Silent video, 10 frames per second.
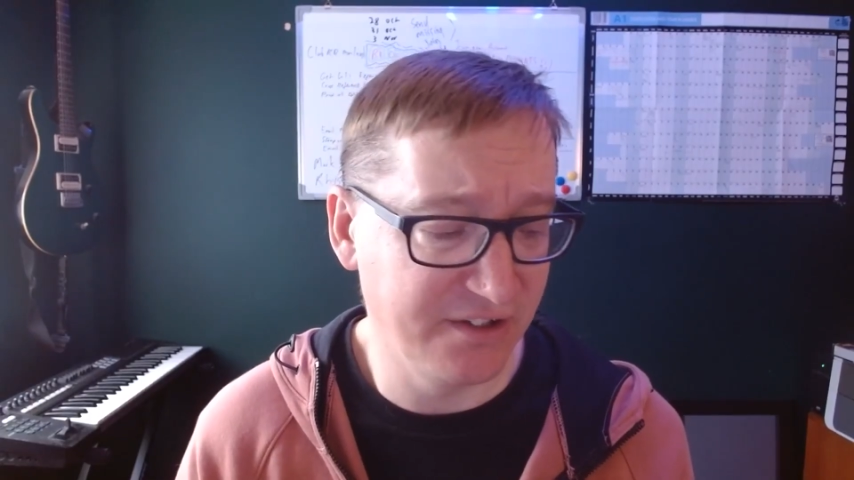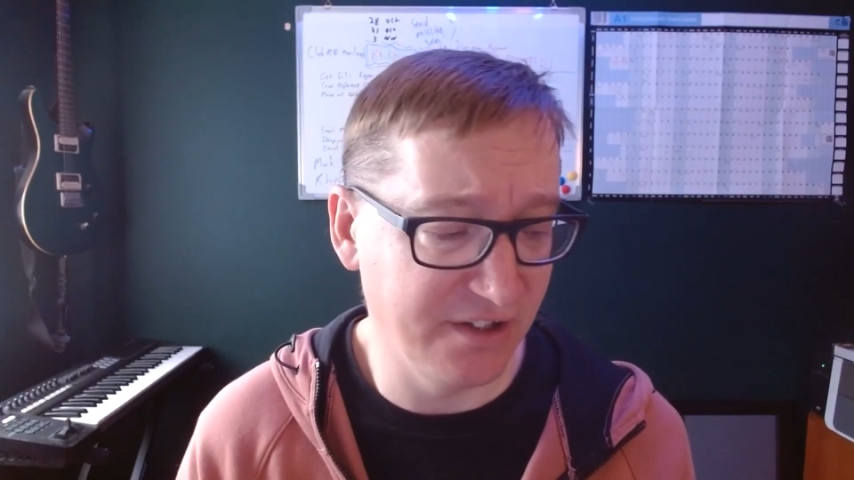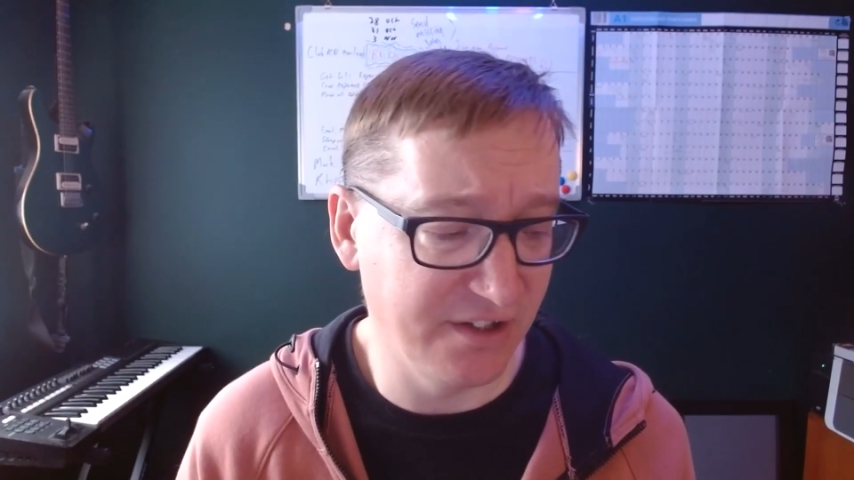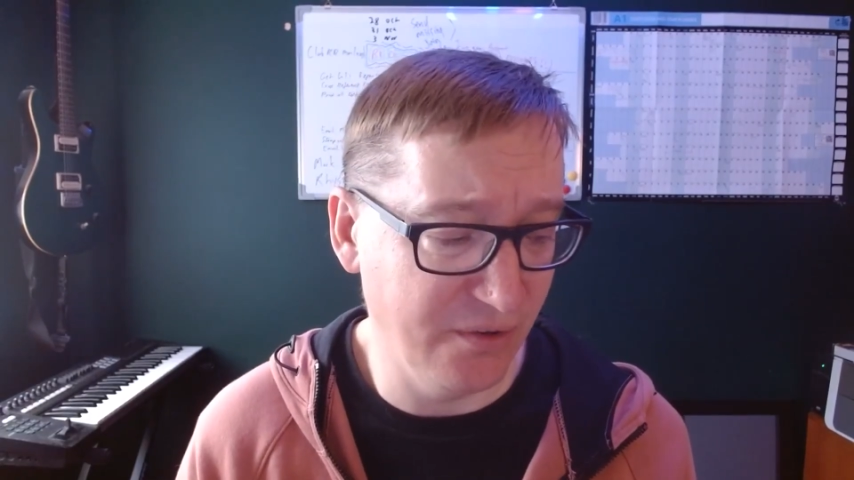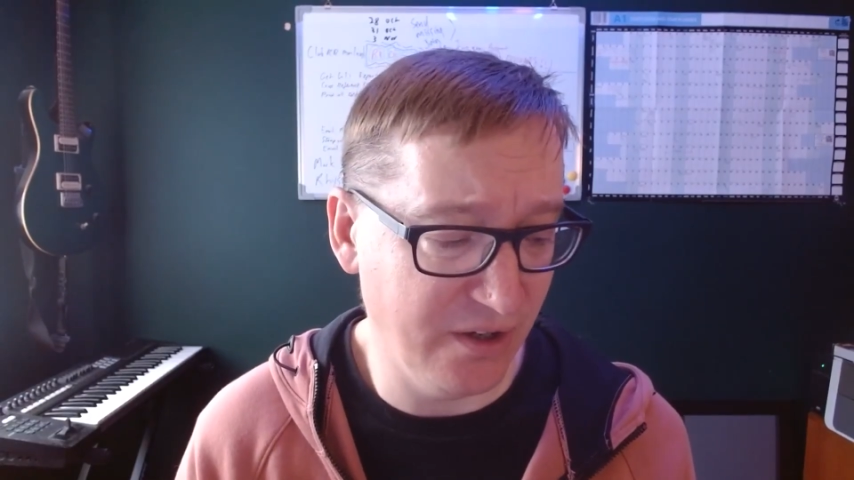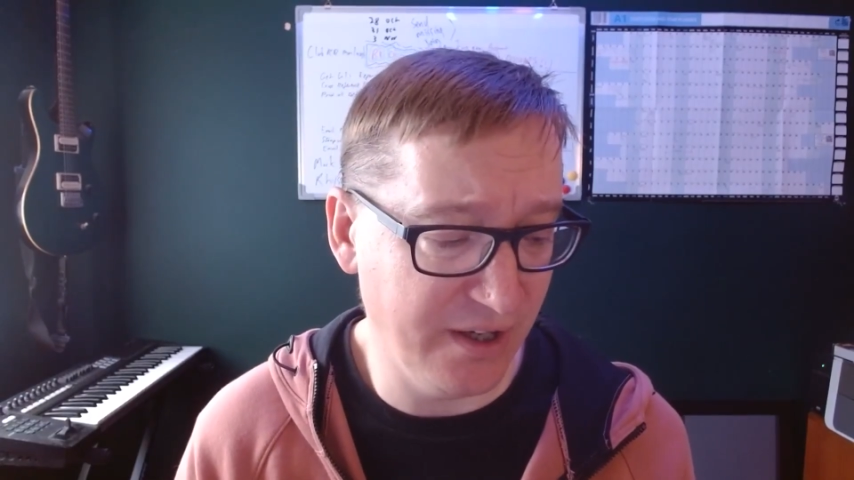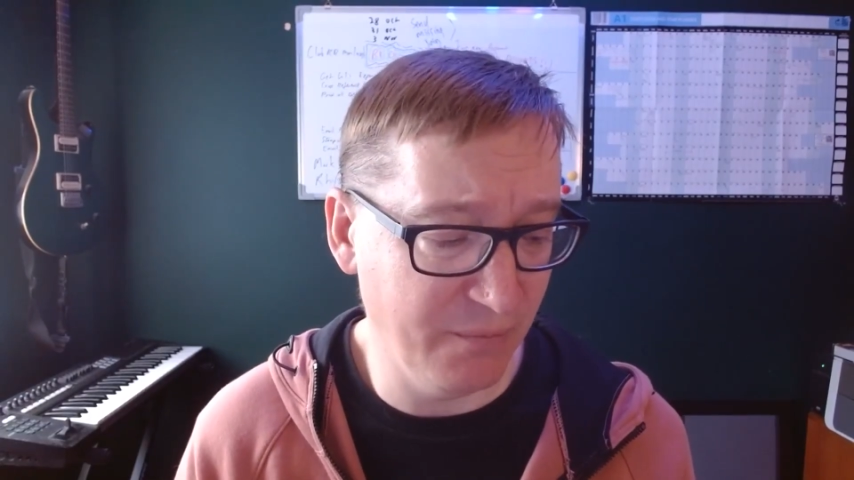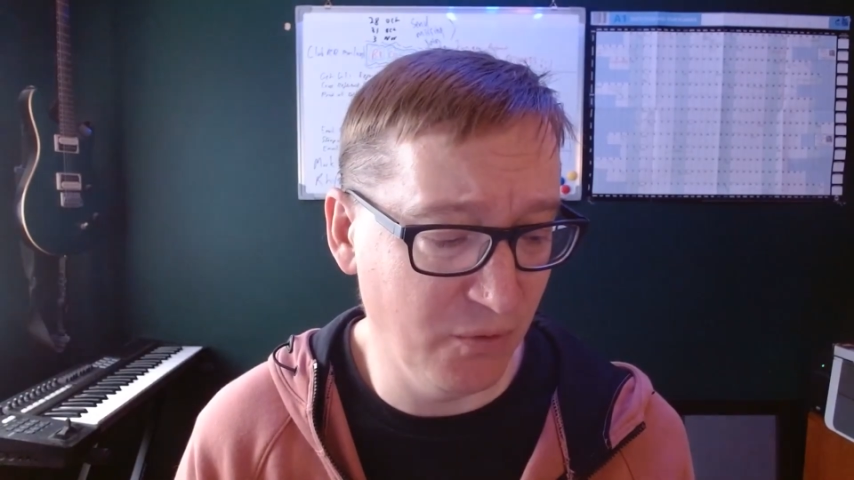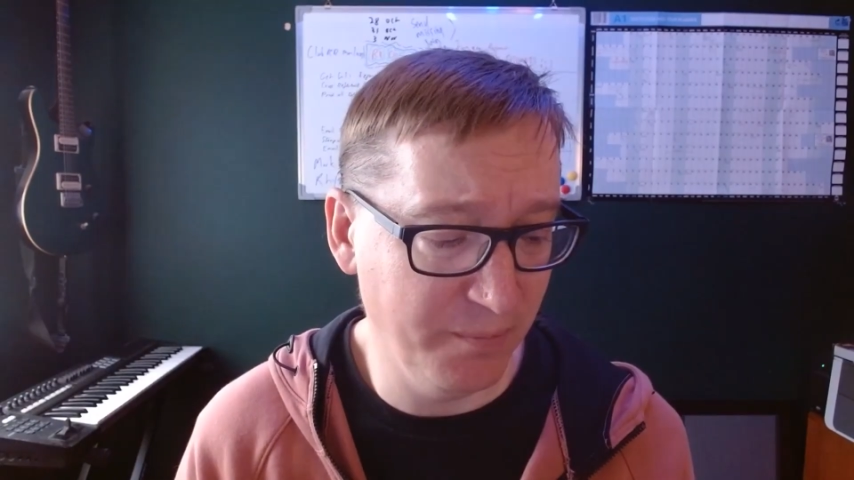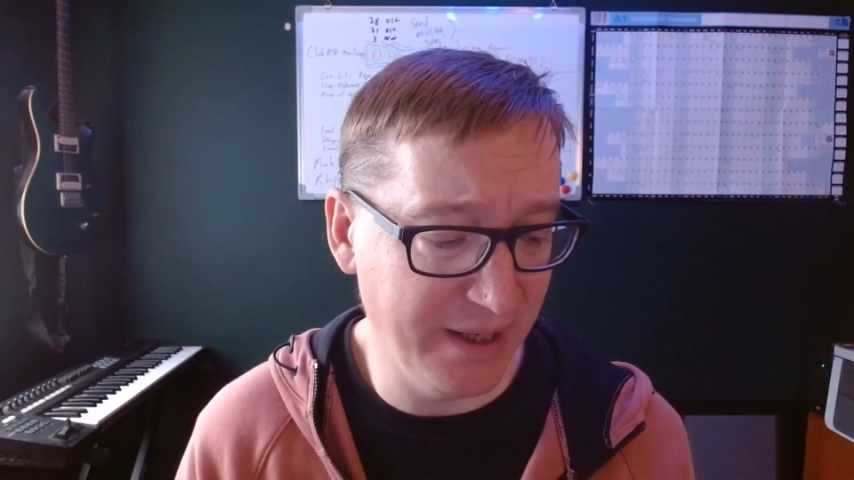So I
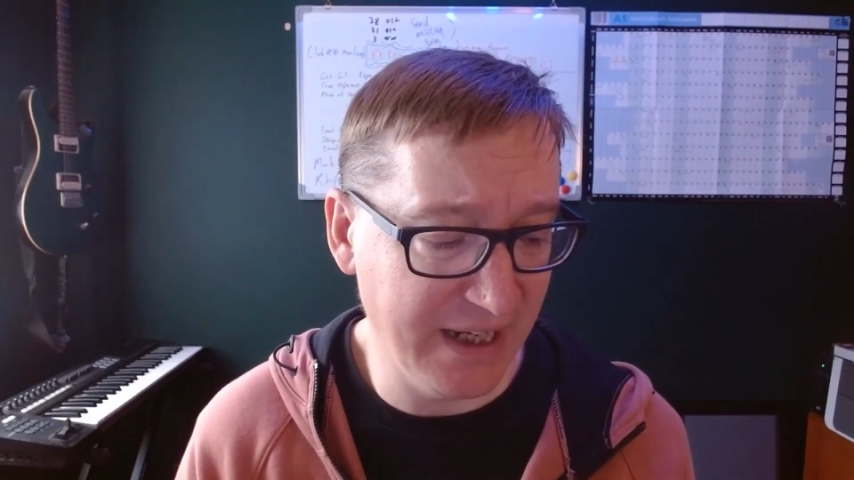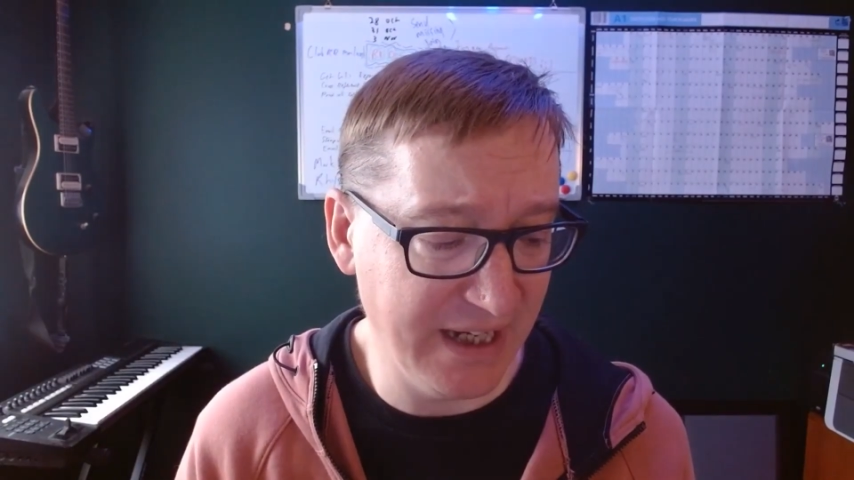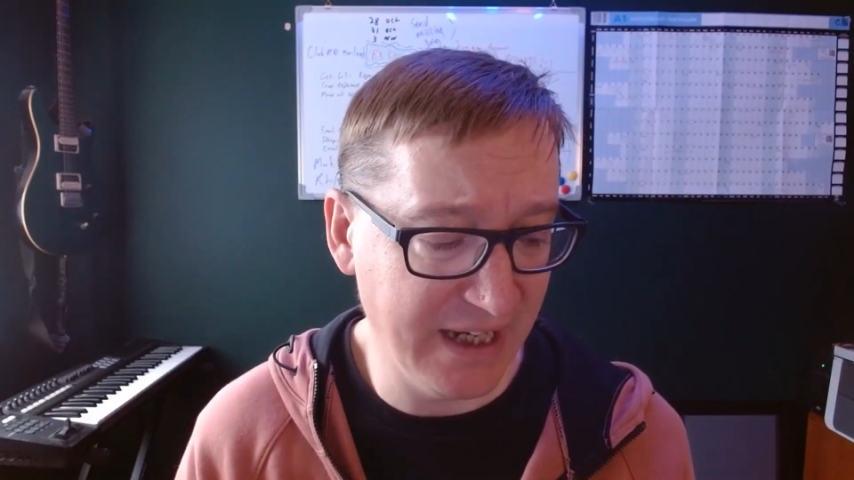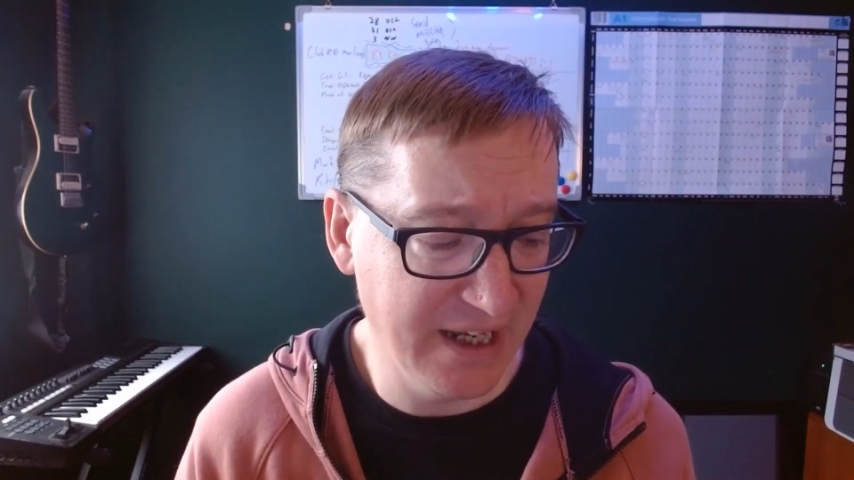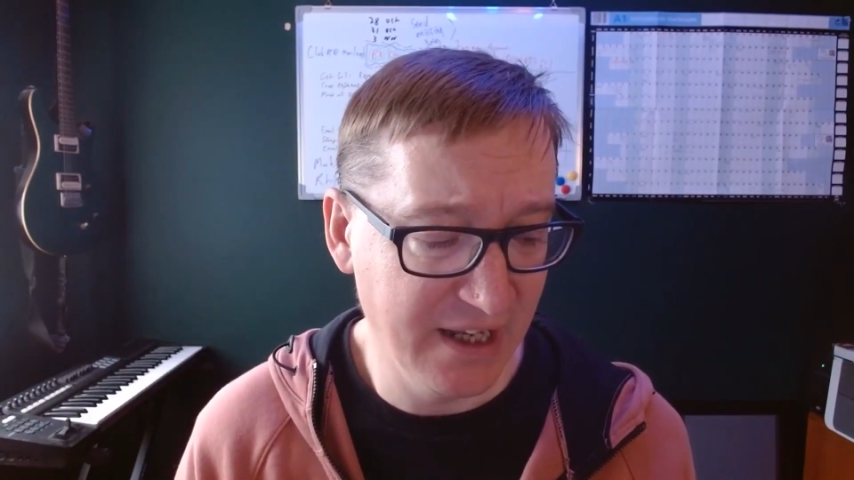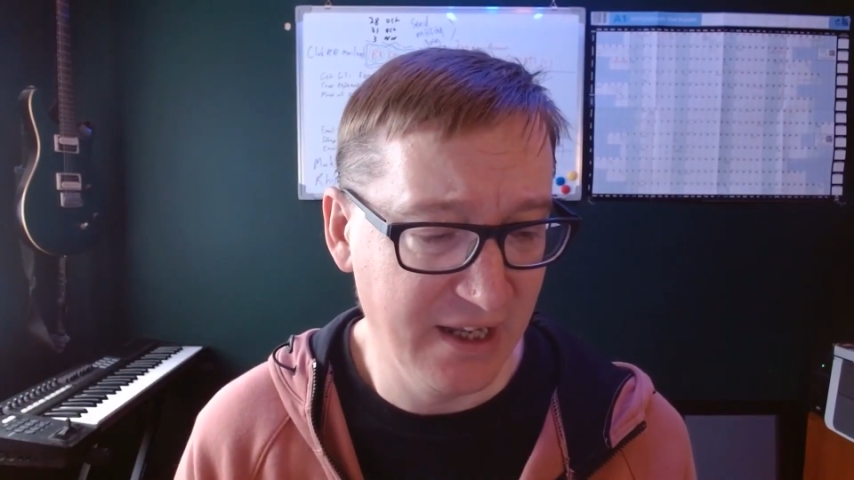will be